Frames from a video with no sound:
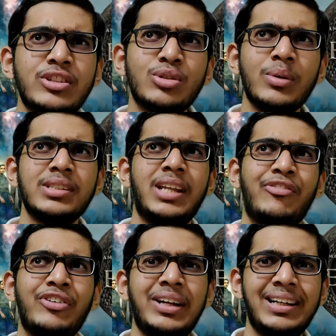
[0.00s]
show is
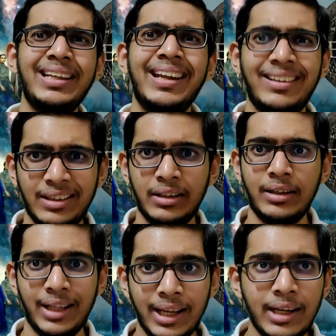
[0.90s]
definitely
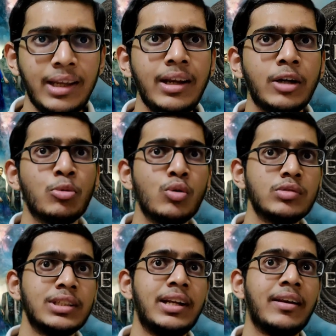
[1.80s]
entertaining. It
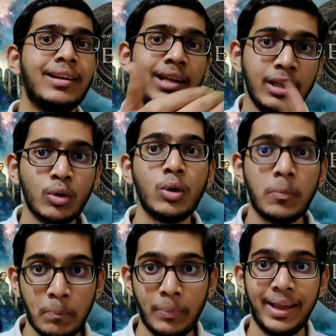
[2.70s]
moves at a really good
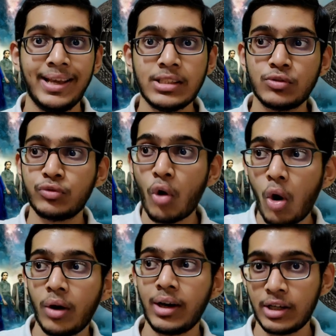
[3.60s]
pace
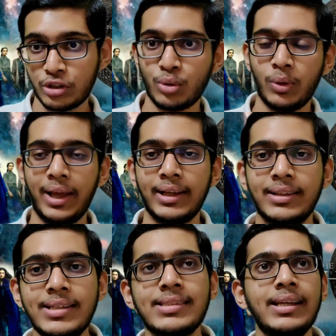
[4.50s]
for a show like
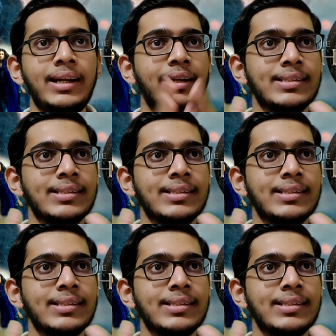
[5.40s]
this. It